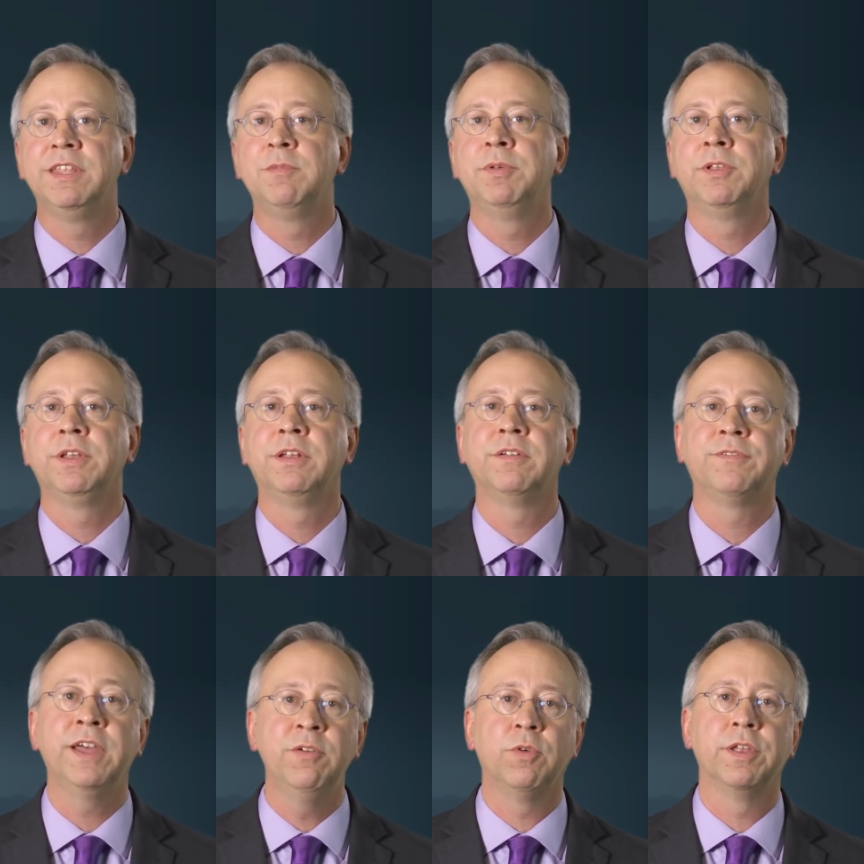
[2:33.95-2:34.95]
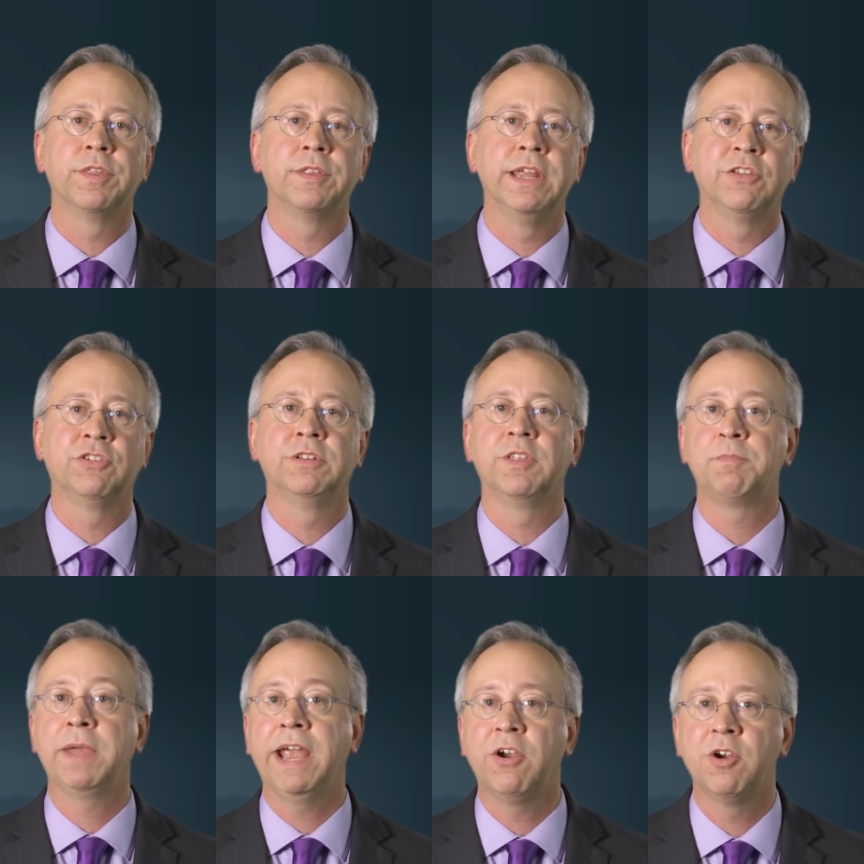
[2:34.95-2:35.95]
the ability to defend one's nation is
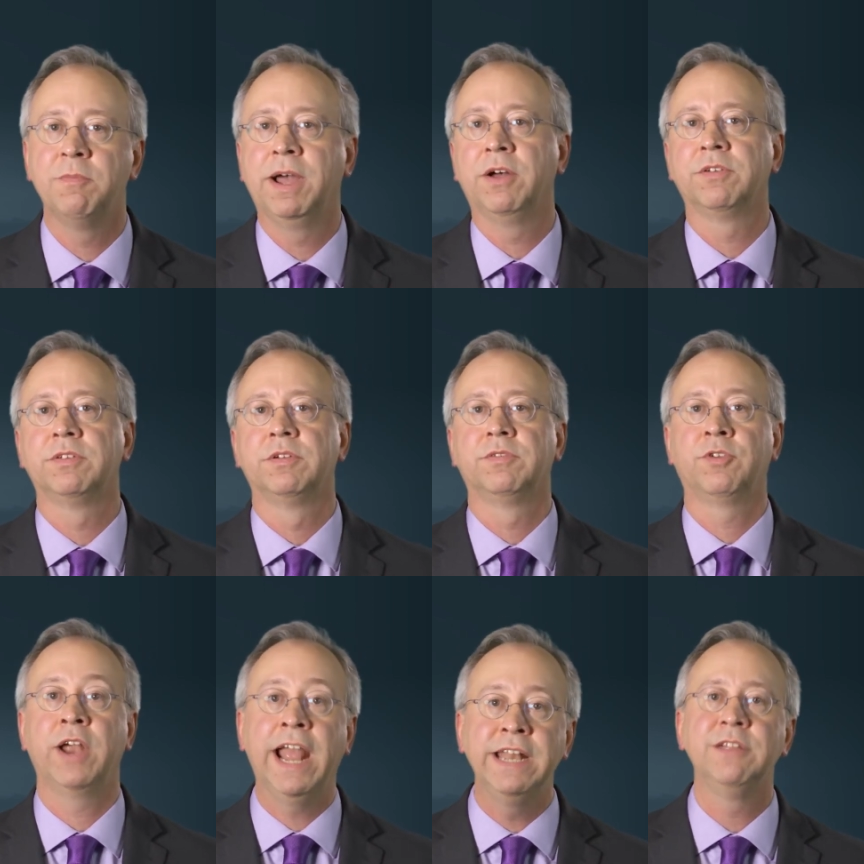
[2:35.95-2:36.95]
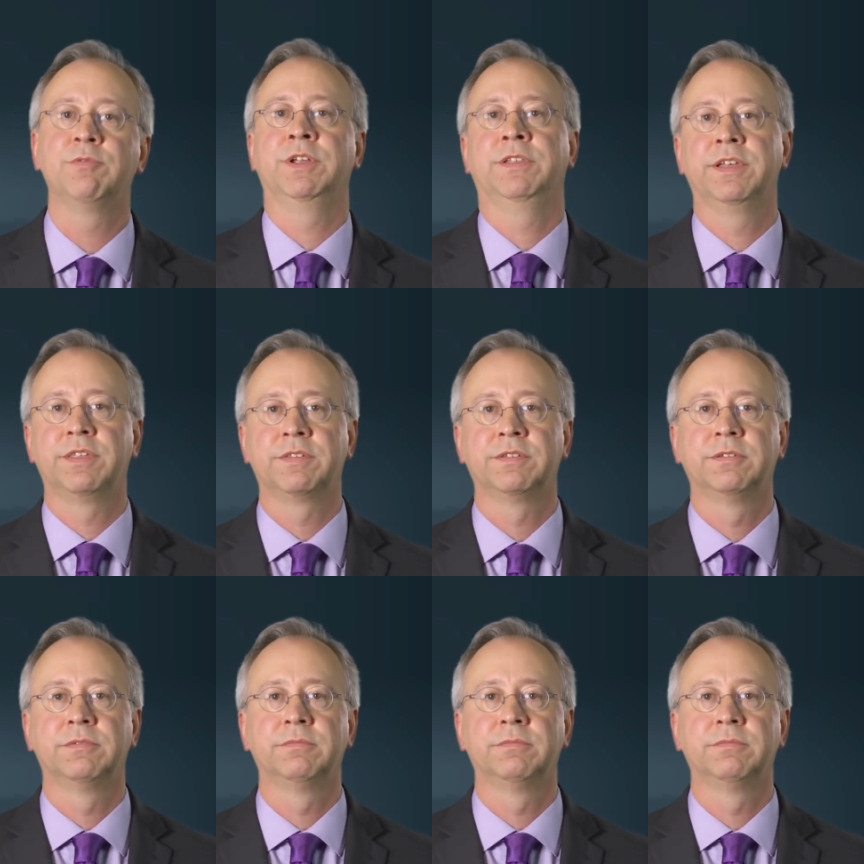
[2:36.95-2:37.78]
paramount for any realist.